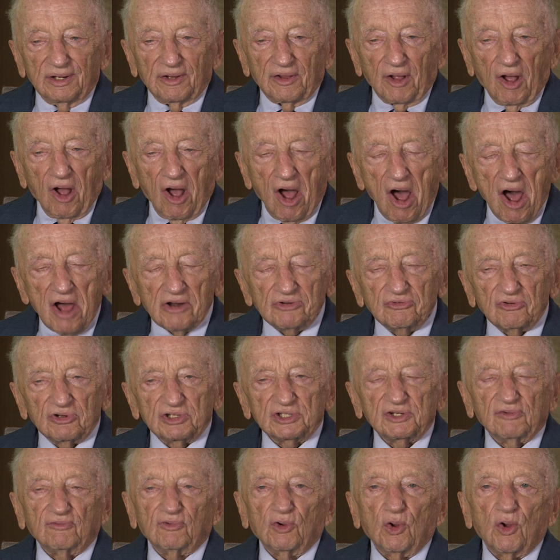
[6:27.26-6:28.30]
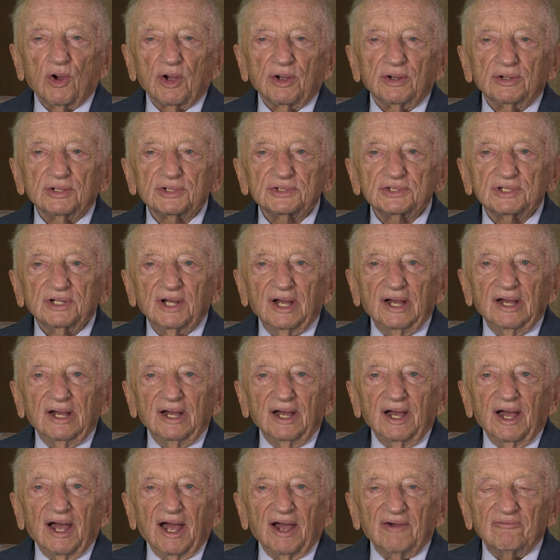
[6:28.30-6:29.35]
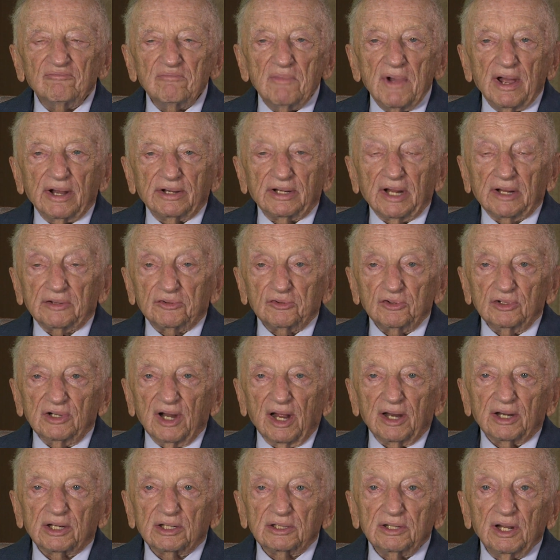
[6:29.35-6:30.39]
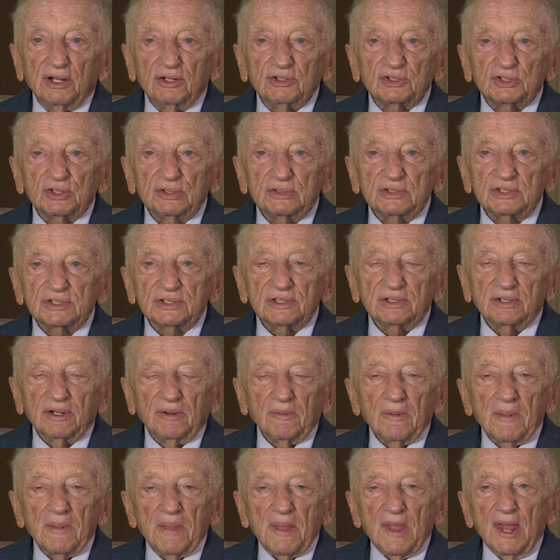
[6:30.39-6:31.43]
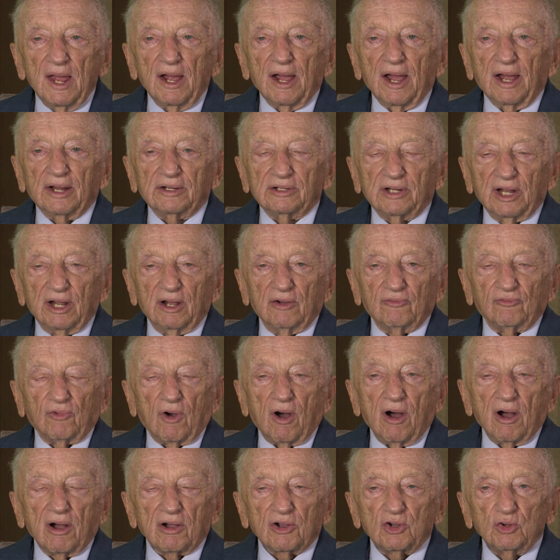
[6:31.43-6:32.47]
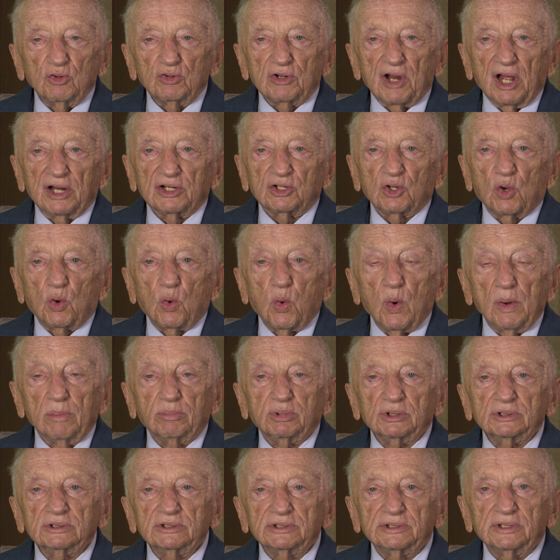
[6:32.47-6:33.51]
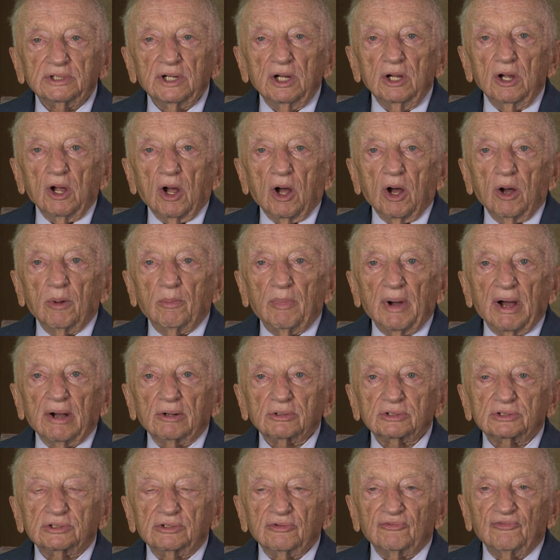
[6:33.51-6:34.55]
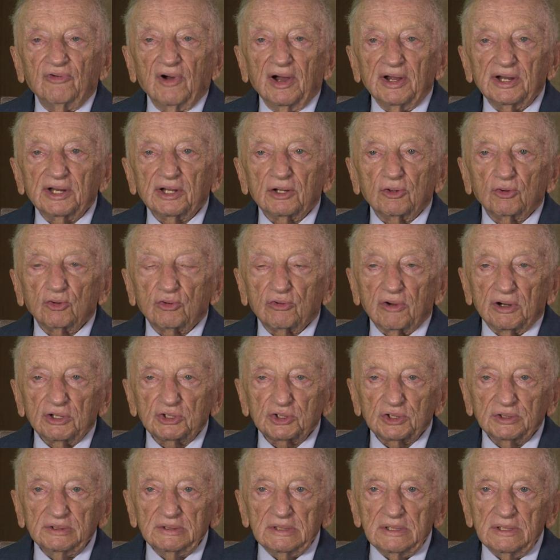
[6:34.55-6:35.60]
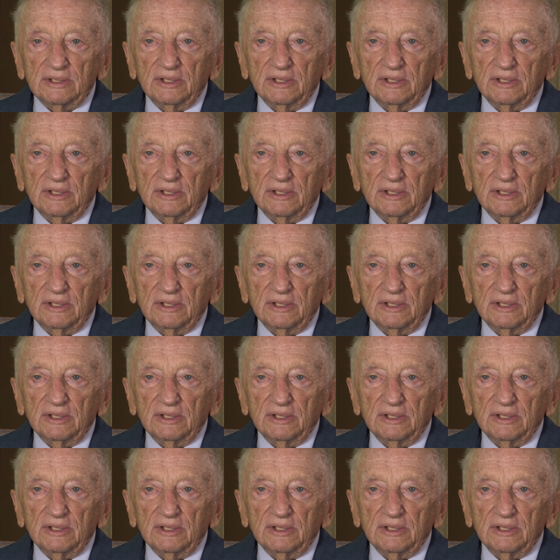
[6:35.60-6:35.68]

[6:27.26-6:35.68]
Hundreds of lawyers have met at the United Nations, and they have argued and quibbled about defining aggression.